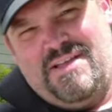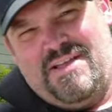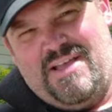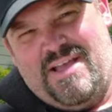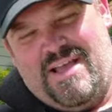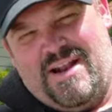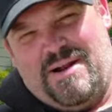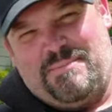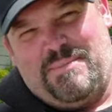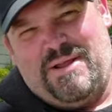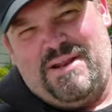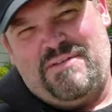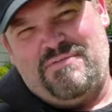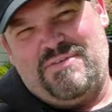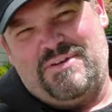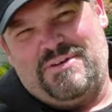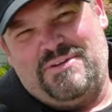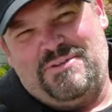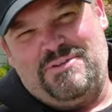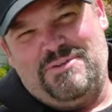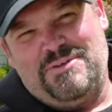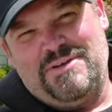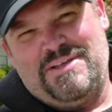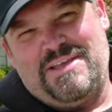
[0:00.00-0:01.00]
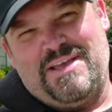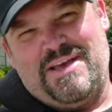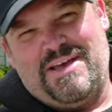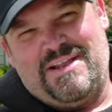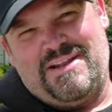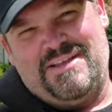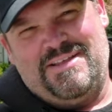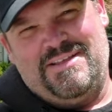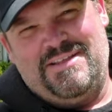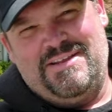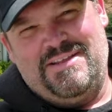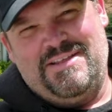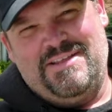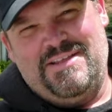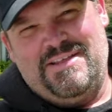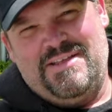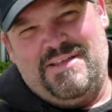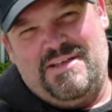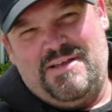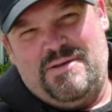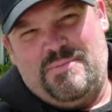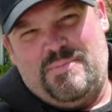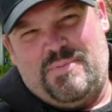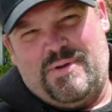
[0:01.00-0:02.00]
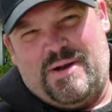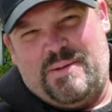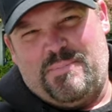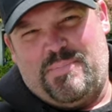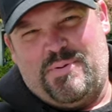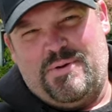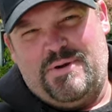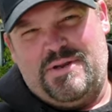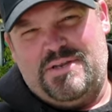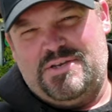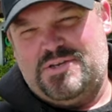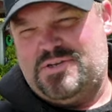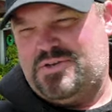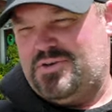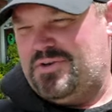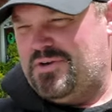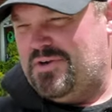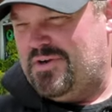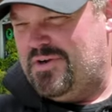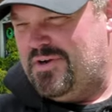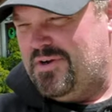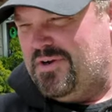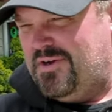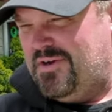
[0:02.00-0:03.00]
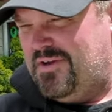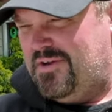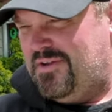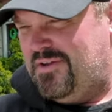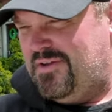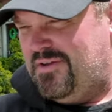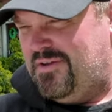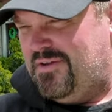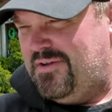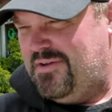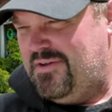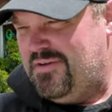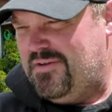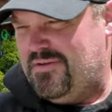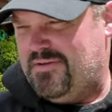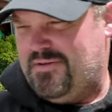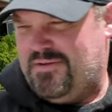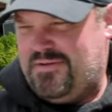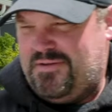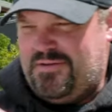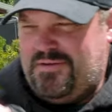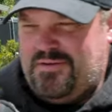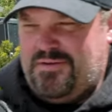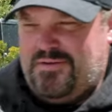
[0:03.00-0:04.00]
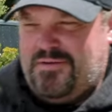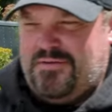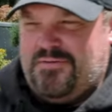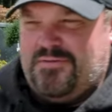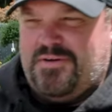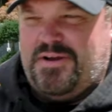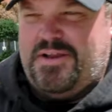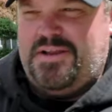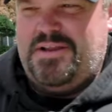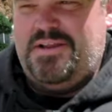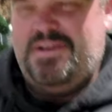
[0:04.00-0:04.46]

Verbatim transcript: And I'm not even gonna look at it, but I'm pretty sure right